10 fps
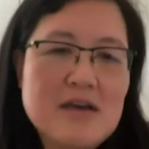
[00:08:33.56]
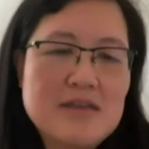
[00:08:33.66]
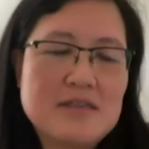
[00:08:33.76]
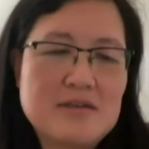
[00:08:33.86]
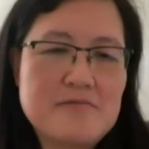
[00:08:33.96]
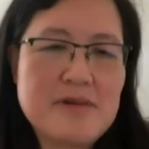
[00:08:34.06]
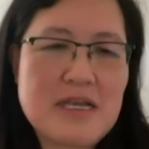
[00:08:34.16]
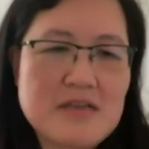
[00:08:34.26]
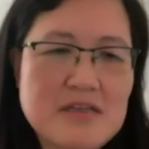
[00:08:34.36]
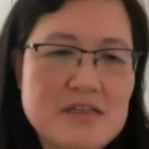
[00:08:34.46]
there's a
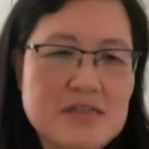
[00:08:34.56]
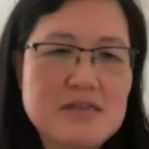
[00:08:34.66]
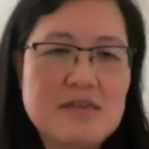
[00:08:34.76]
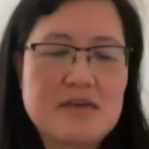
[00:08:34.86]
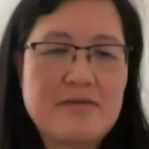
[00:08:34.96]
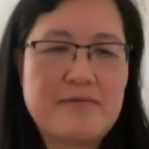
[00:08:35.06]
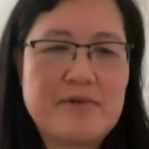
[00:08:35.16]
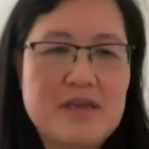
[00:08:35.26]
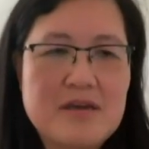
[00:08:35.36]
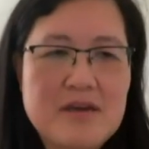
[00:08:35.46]
recognition that if
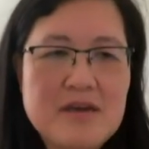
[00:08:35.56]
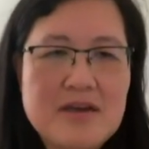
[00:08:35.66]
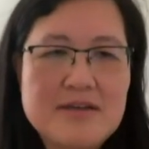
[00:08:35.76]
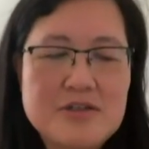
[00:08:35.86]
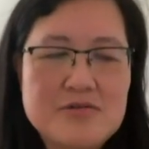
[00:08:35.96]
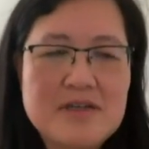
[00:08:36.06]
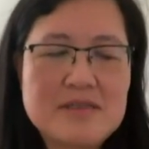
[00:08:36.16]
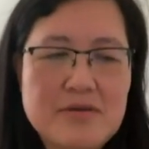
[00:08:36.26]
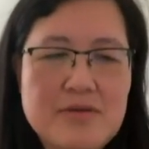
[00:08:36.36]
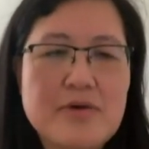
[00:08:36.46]
we
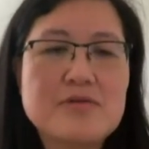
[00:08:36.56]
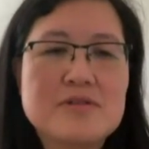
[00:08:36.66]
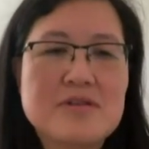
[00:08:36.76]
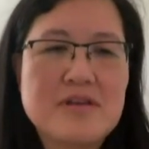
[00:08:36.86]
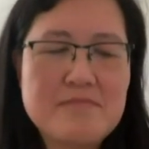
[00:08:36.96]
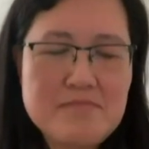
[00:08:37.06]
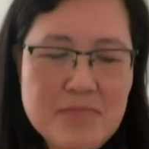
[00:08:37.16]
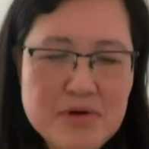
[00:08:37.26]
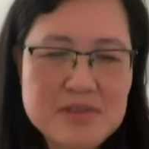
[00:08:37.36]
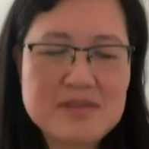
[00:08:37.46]
address those that are
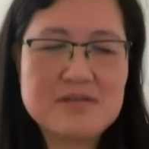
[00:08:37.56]
most